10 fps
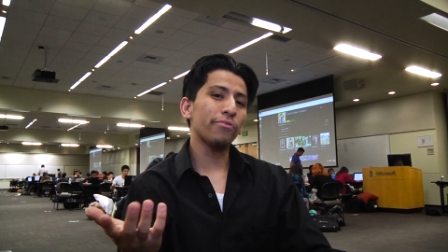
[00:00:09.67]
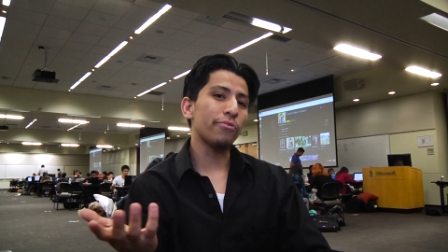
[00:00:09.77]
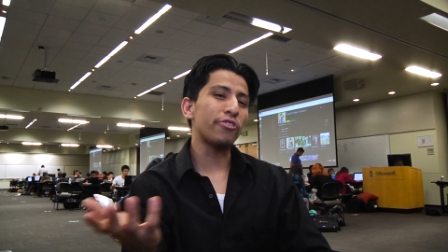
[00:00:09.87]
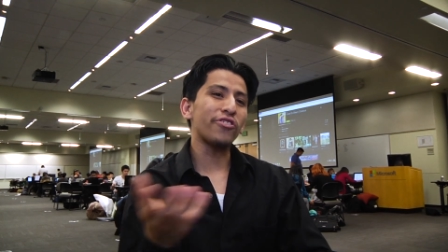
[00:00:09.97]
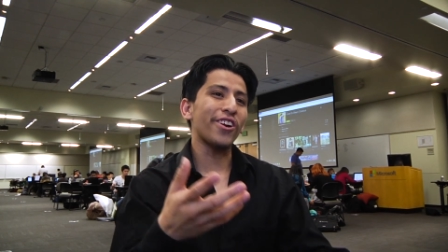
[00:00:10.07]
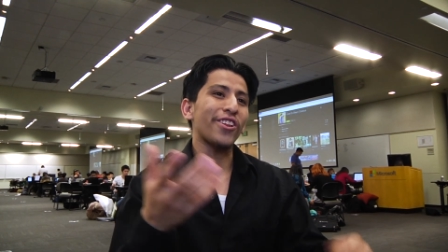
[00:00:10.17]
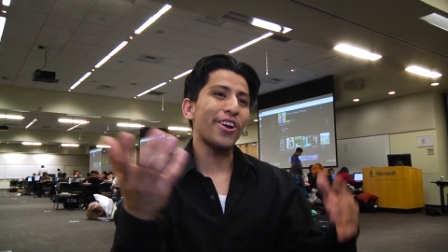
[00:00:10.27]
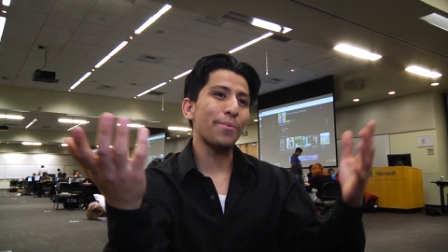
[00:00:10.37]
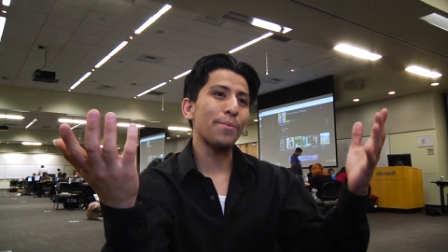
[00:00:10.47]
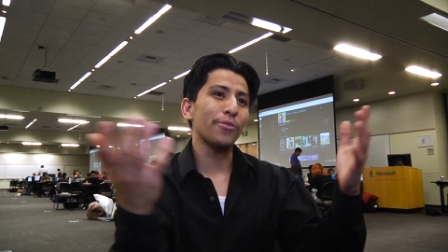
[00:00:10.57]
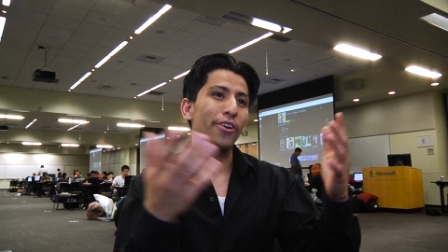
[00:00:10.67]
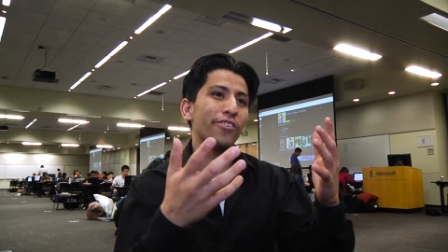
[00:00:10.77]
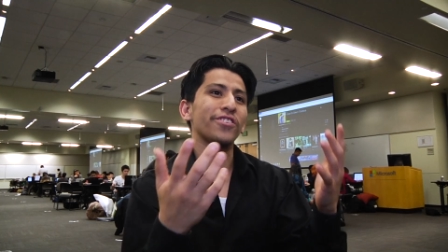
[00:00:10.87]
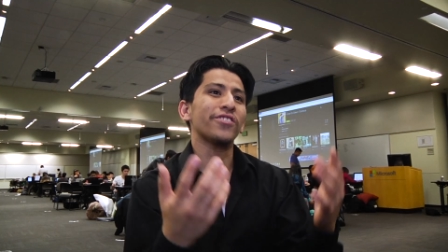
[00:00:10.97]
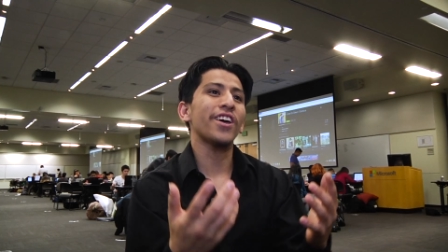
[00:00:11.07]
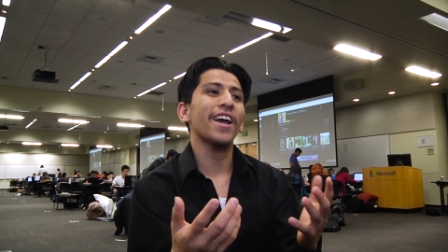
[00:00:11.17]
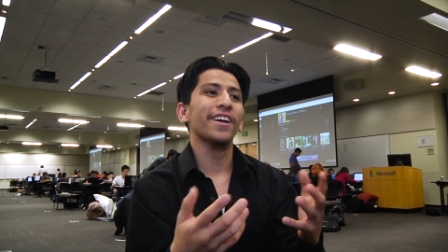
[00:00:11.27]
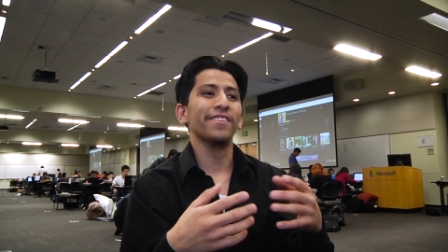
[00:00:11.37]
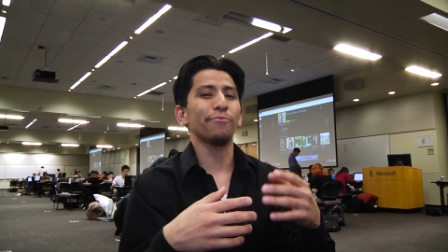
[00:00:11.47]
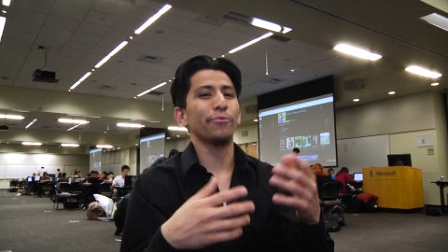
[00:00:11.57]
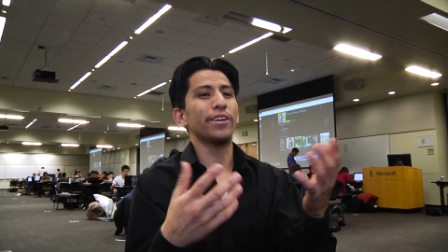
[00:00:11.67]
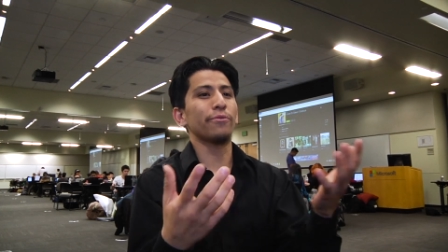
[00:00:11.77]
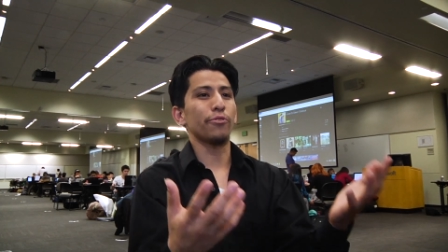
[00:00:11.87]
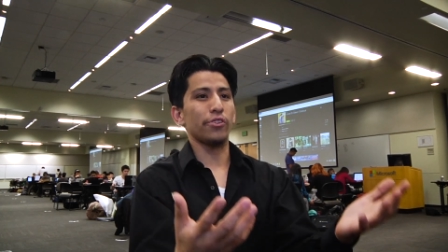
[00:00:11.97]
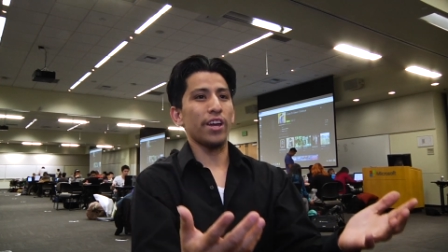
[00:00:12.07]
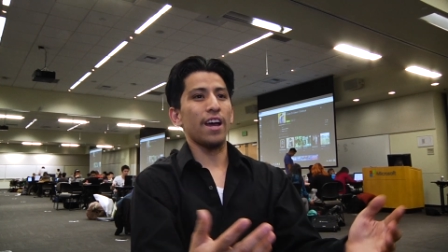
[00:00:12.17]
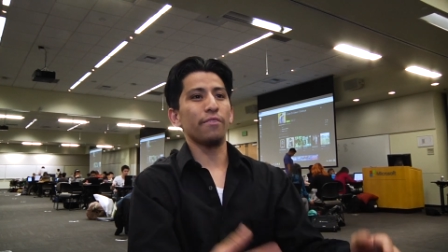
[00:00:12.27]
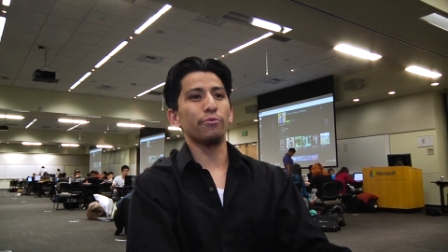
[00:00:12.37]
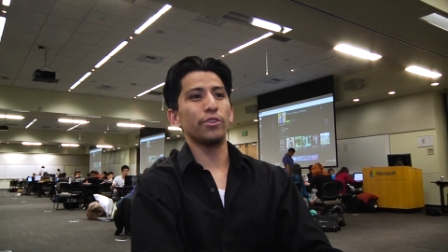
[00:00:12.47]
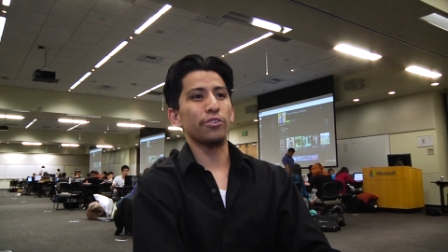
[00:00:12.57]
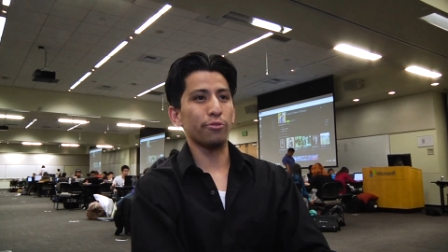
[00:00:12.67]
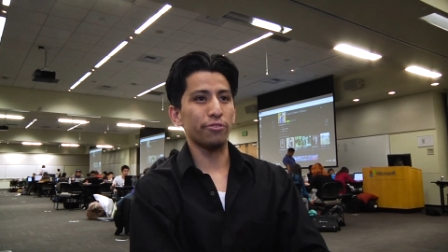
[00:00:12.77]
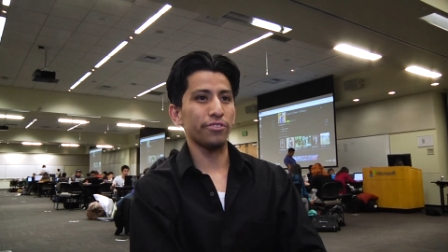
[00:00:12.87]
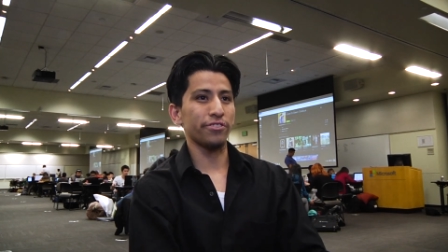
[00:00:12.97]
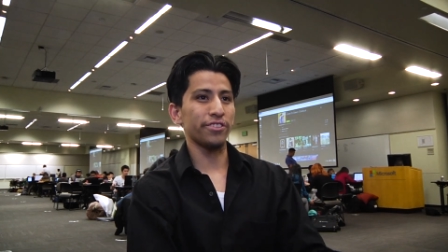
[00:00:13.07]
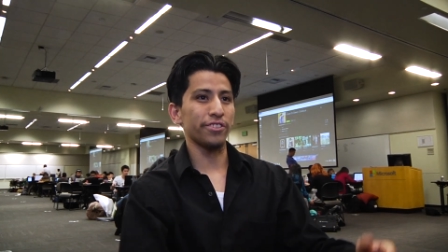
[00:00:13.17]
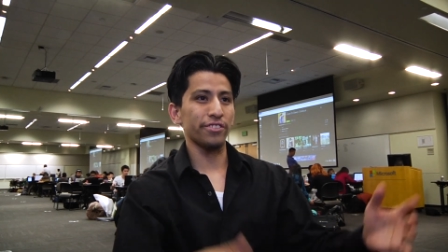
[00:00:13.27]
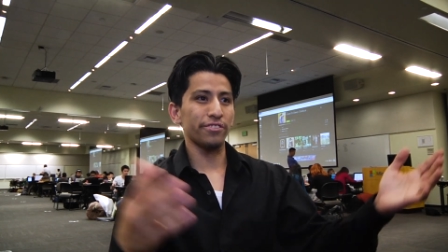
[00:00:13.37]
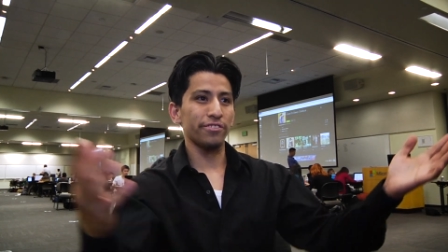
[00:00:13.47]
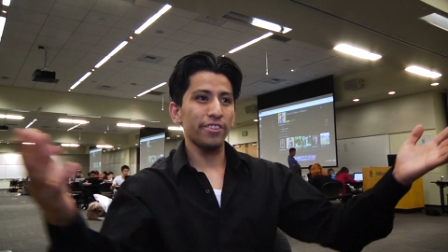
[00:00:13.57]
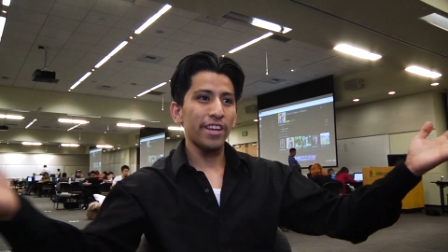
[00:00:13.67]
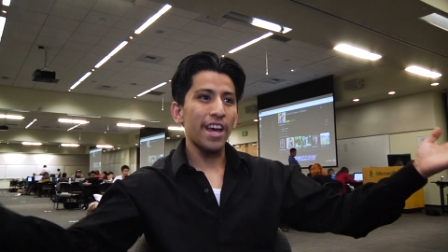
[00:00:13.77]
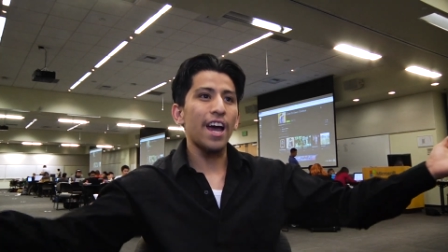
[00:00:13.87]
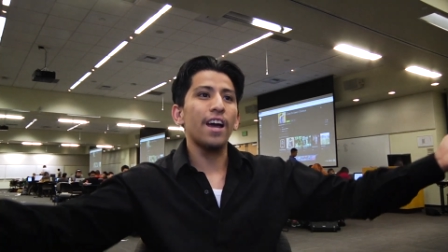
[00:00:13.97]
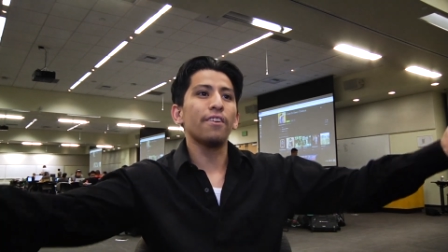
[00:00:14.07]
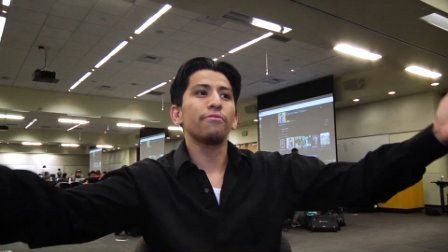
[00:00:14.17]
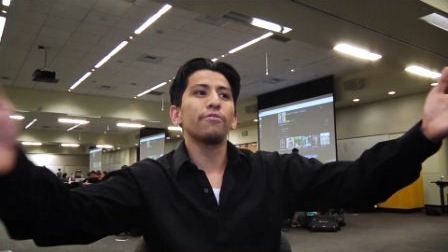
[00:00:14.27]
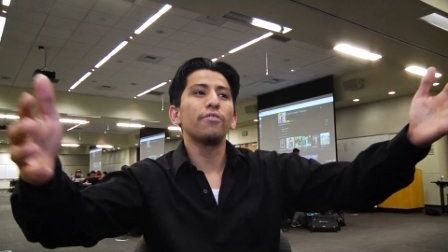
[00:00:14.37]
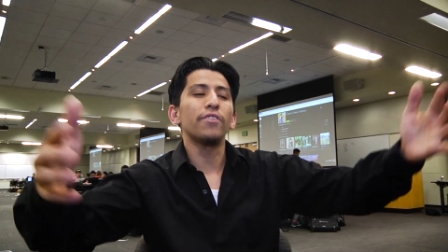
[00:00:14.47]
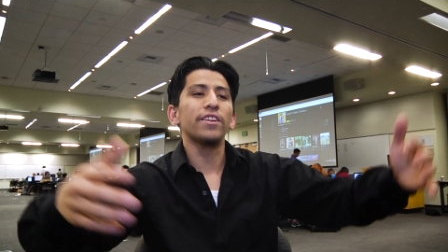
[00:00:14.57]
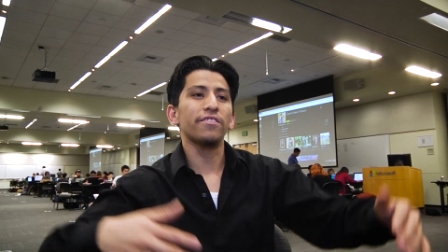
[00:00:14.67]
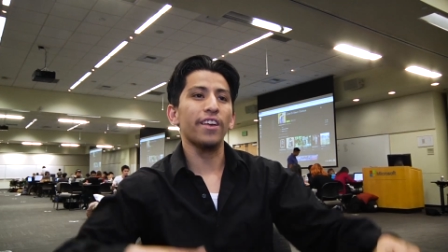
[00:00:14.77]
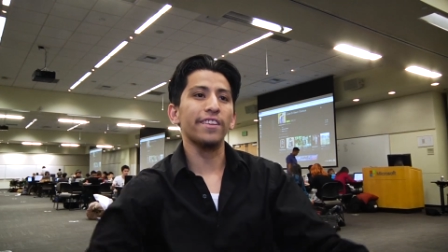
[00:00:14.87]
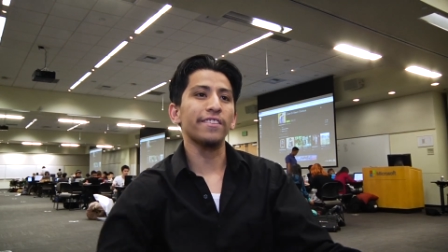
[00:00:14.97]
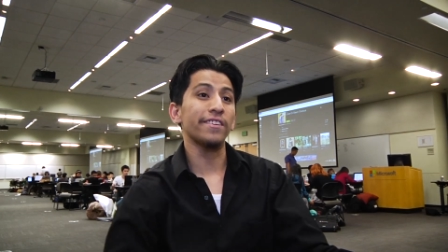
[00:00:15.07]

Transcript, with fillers: there's not a lot of people that are into tech, and we didn't really have the resources to just have events like